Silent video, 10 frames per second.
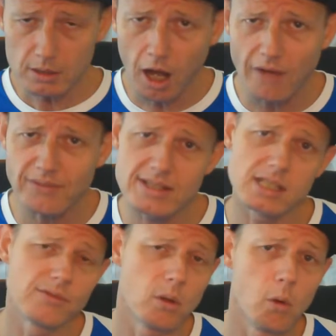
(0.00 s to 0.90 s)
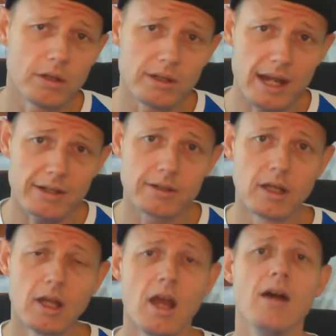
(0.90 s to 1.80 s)
offensive coordinator
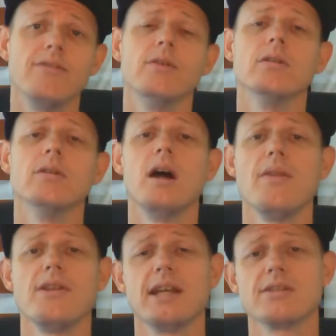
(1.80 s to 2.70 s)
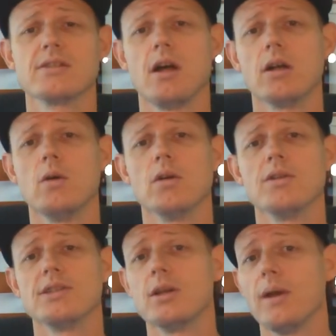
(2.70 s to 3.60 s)
for the Texas
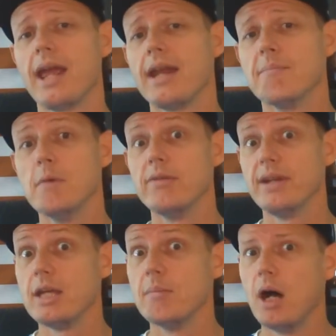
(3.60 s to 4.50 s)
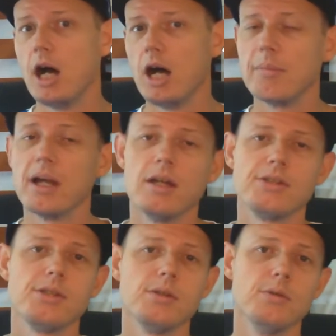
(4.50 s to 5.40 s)
Longhorns and going ahead and moving him up
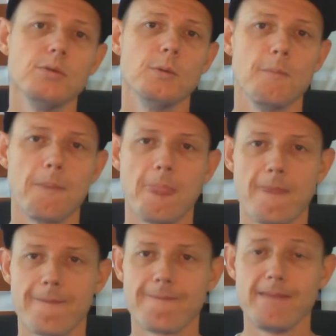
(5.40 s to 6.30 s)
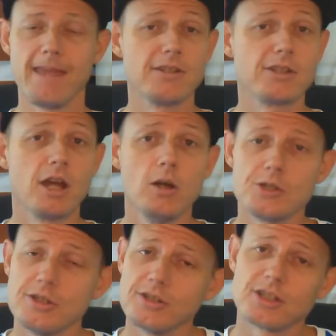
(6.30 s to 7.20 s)
to head
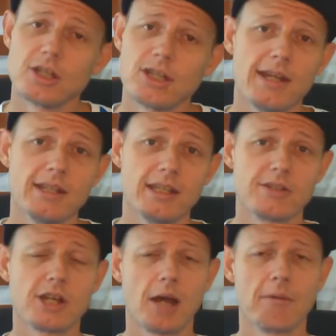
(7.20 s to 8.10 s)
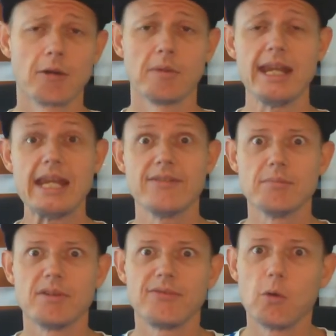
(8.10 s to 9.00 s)
coach and just go ahead and get Tom Herman even
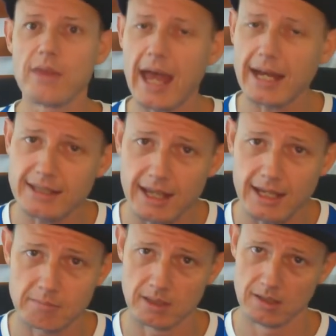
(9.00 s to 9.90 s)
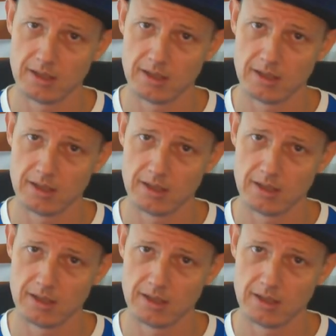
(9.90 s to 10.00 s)
before that game